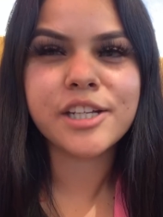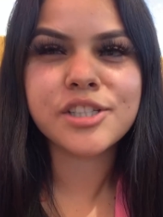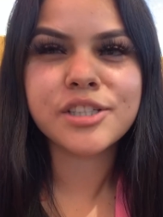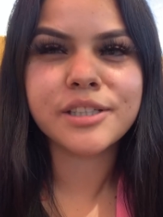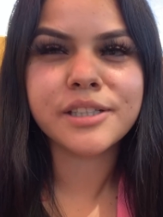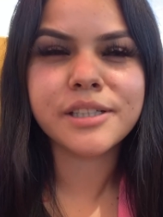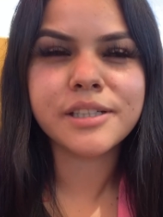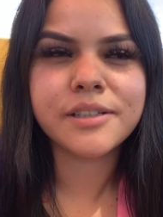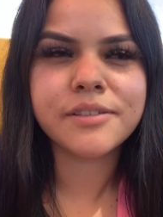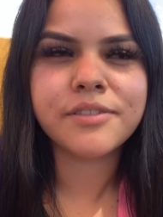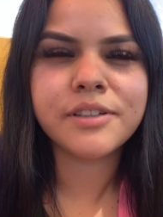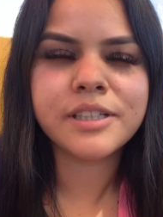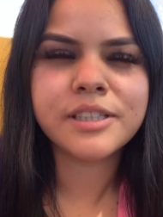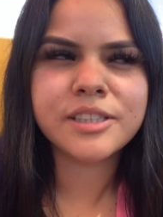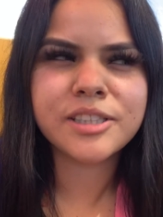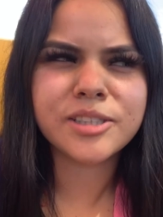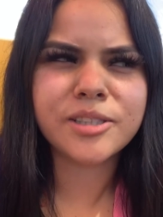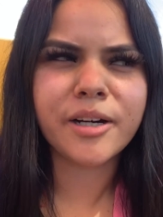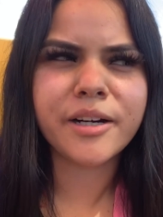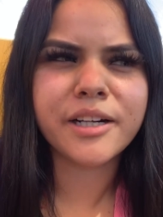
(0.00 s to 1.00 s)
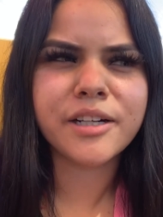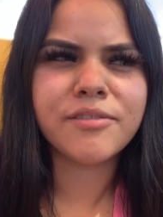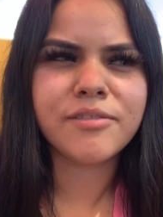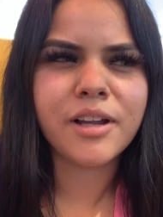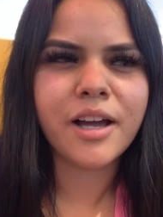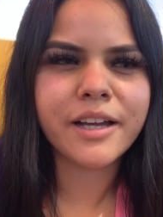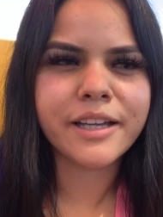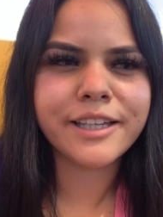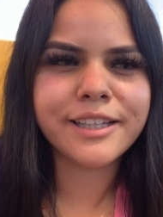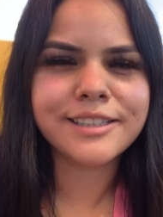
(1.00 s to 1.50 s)
should have started
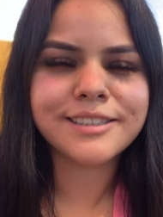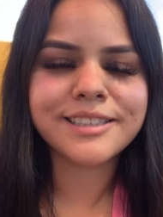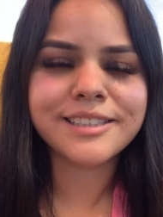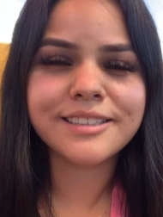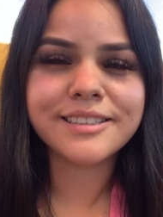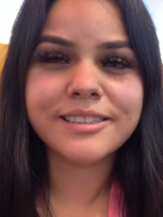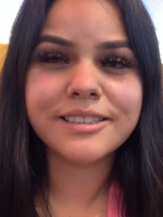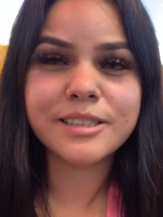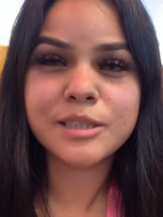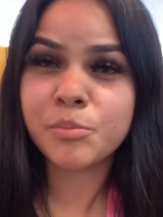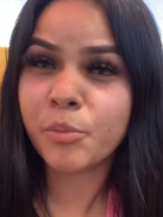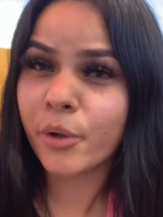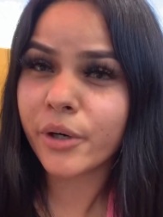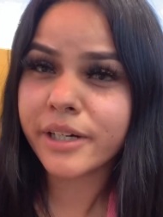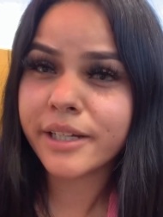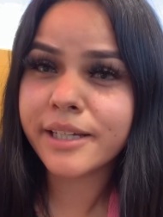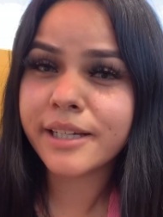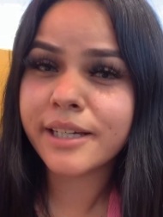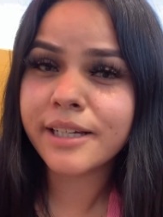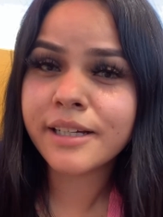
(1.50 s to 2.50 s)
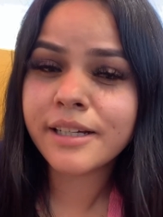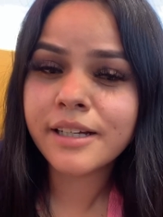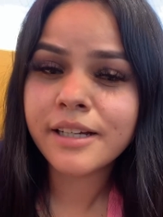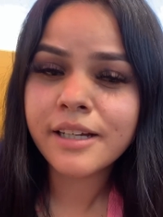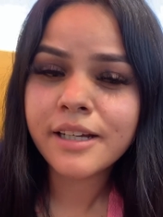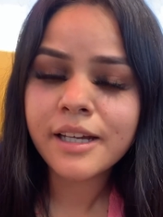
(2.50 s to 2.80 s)
vlogging since this morning